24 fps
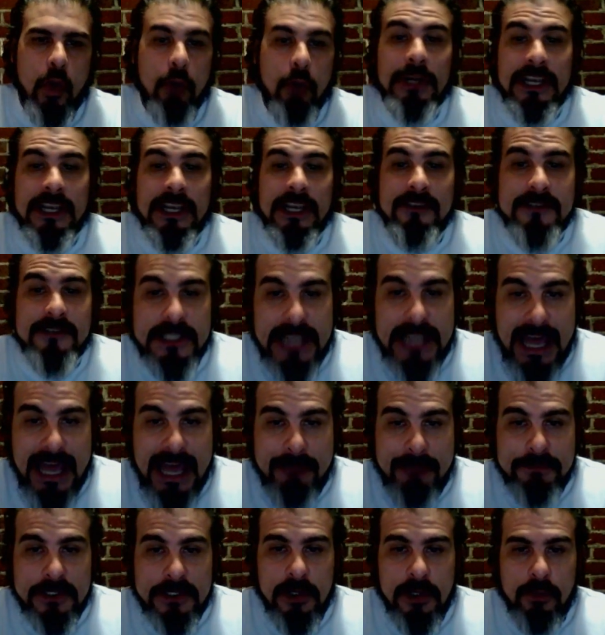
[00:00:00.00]
or believes is an
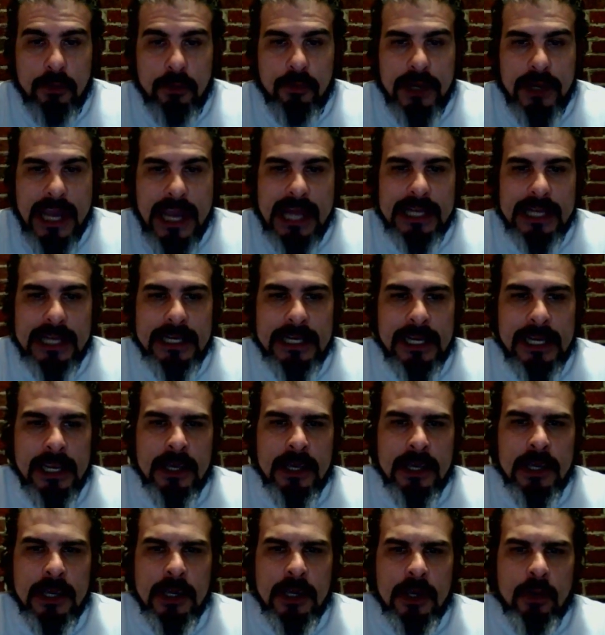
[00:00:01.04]
absolute reality.
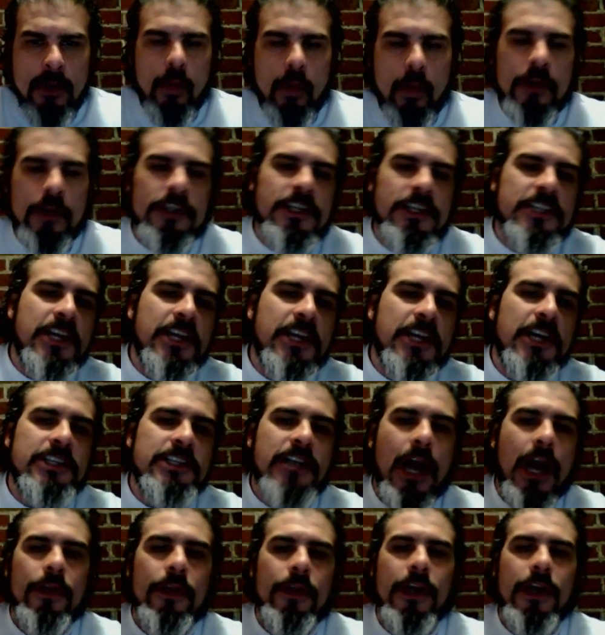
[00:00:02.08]
We're going to discuss
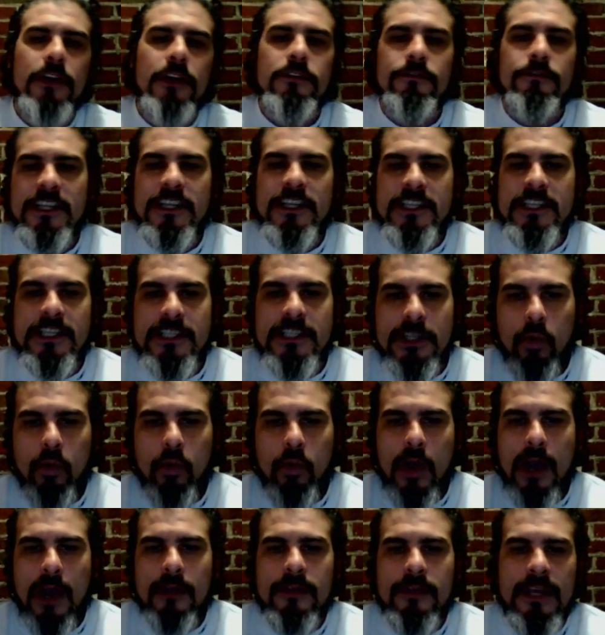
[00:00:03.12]
all those. Physics
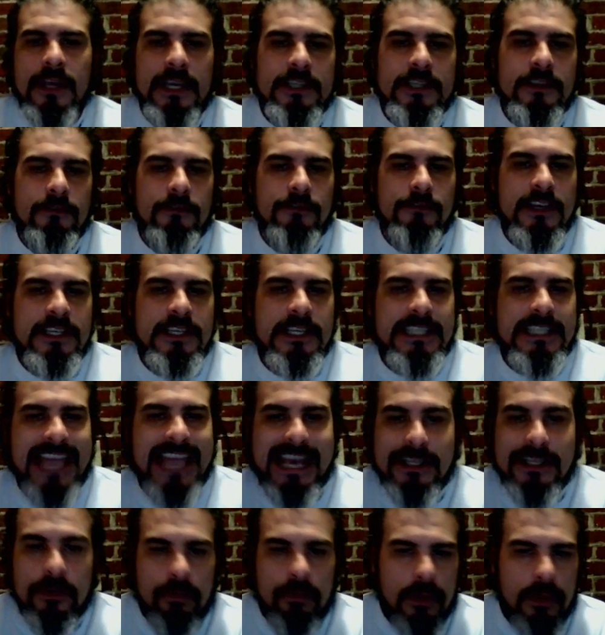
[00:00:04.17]
inquiry, things that physics
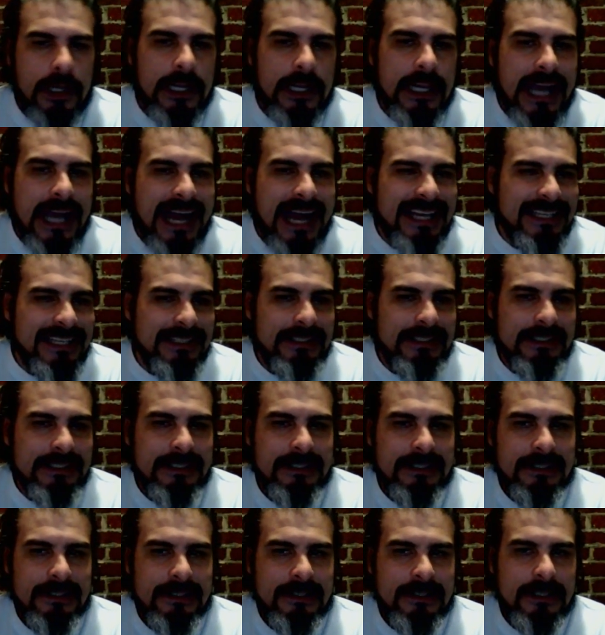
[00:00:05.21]
hasn't really got
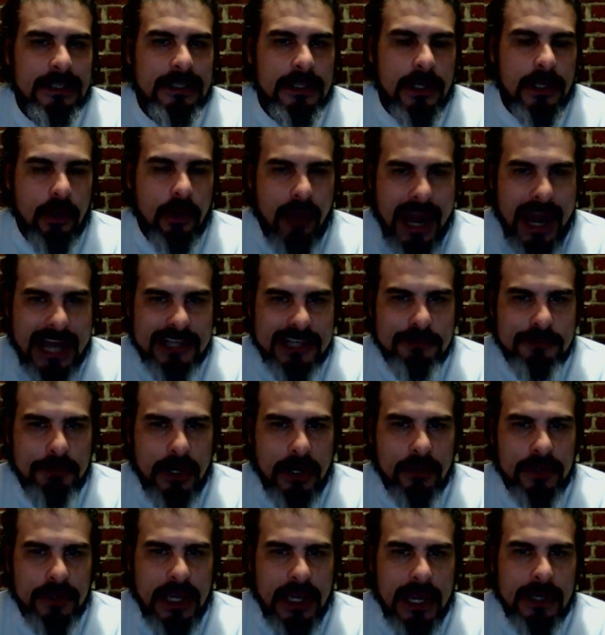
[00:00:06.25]
the grasp
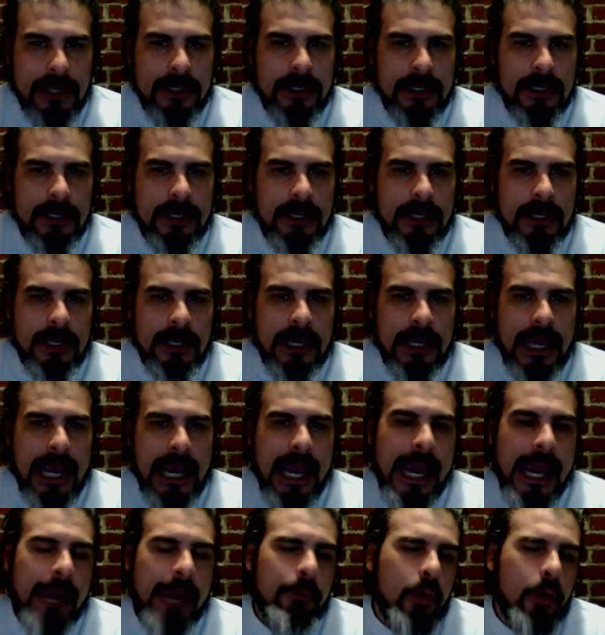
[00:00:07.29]
on yet.
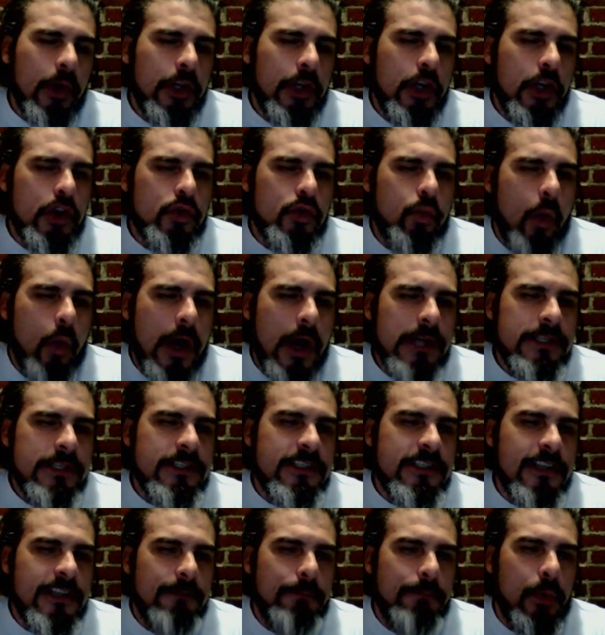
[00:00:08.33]
And we're going to use one
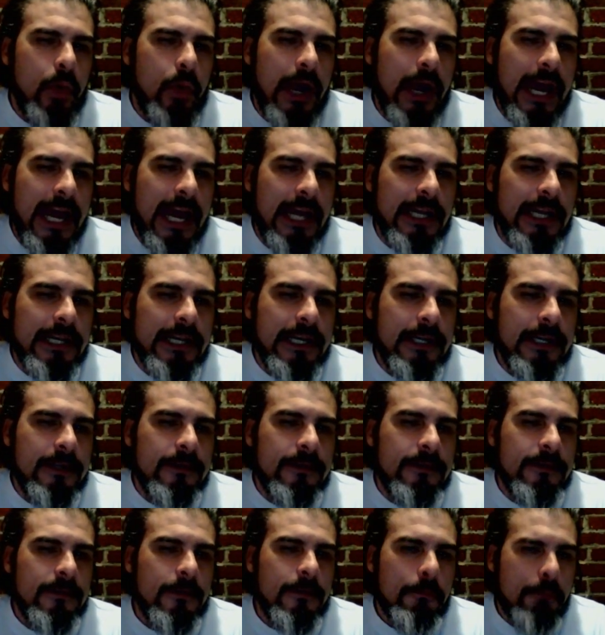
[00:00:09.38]
simple, elegant
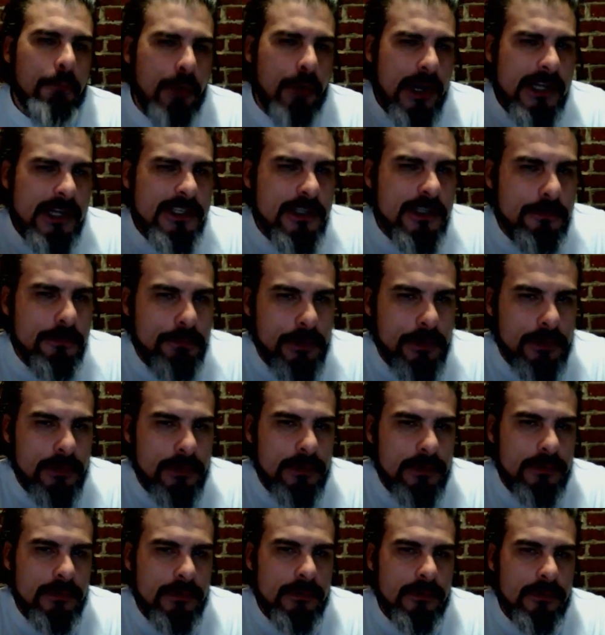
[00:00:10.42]
principle,
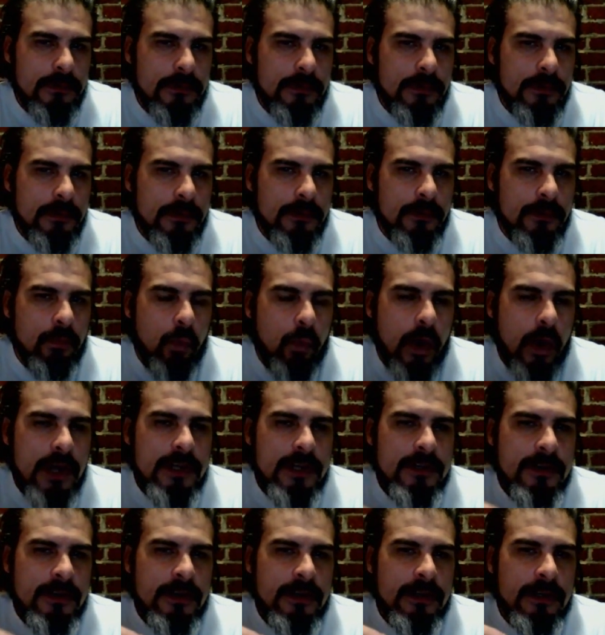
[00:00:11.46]

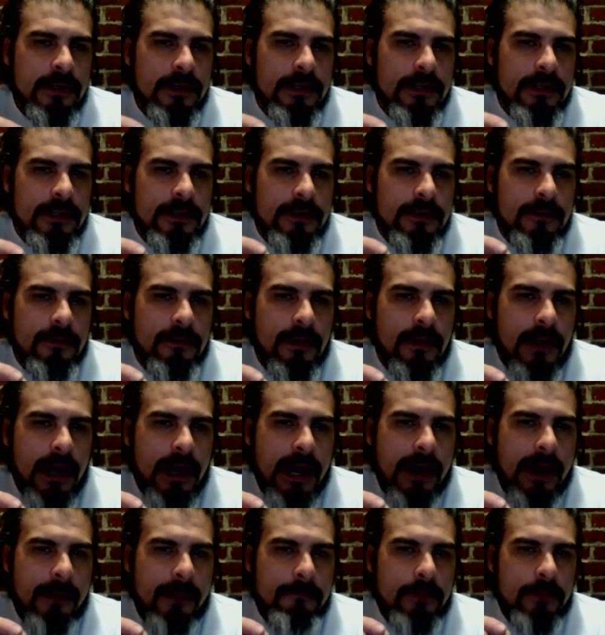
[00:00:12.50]
one
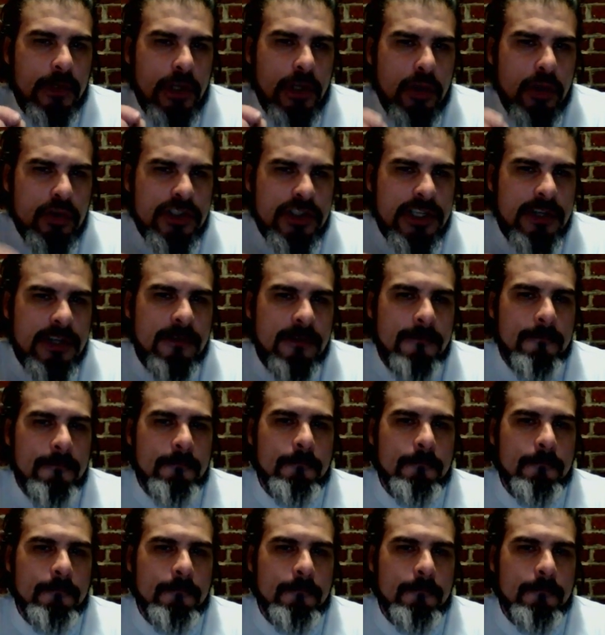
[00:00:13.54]
lucid,